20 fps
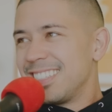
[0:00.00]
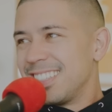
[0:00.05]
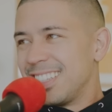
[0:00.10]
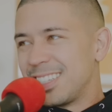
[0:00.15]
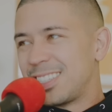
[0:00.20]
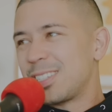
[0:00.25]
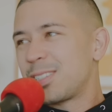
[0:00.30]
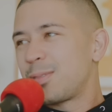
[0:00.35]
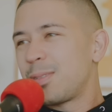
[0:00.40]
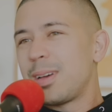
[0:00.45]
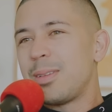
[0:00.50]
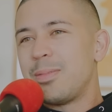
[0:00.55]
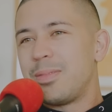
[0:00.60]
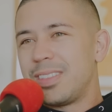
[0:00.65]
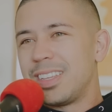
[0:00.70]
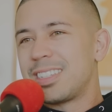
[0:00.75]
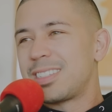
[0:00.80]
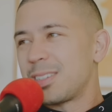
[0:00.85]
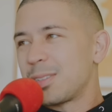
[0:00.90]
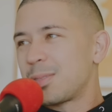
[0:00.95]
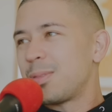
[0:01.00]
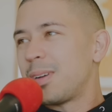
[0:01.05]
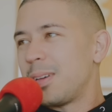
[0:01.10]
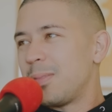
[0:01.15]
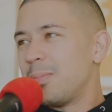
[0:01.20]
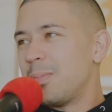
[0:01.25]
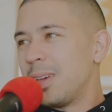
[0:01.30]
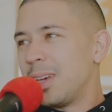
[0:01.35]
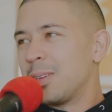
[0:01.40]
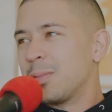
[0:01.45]
This is why
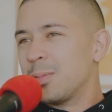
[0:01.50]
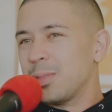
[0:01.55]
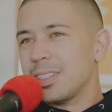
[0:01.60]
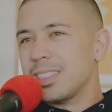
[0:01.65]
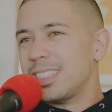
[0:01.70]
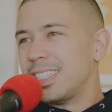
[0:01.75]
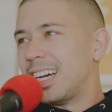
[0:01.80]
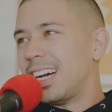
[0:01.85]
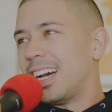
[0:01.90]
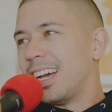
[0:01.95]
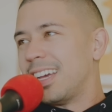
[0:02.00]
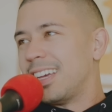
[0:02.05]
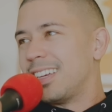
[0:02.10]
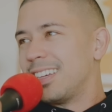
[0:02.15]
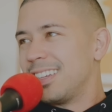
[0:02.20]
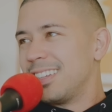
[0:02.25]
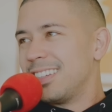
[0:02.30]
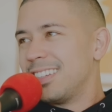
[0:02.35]
men will die.